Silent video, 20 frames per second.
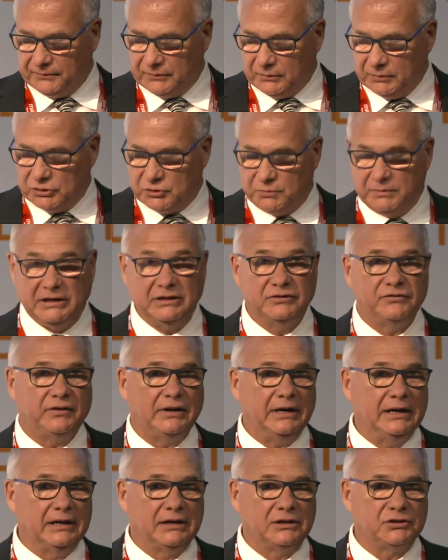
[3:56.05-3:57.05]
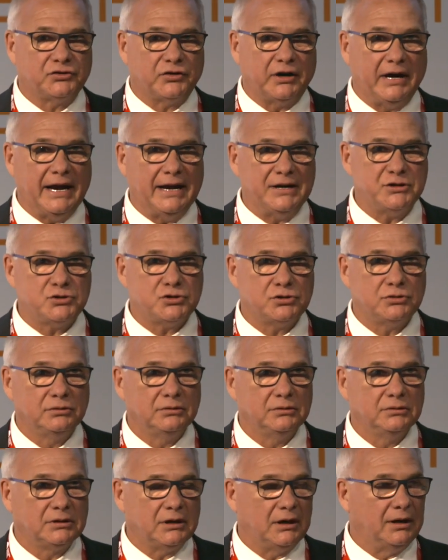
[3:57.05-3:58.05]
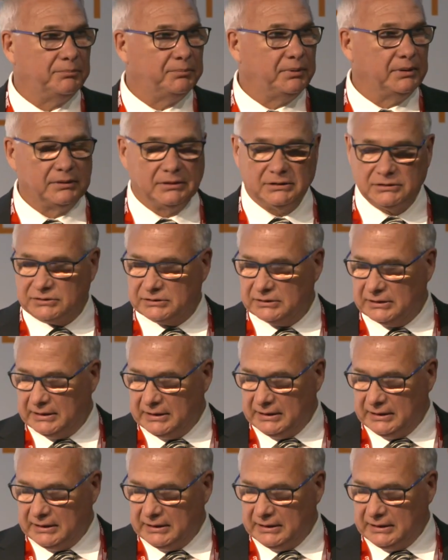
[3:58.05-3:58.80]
which means very little trash components.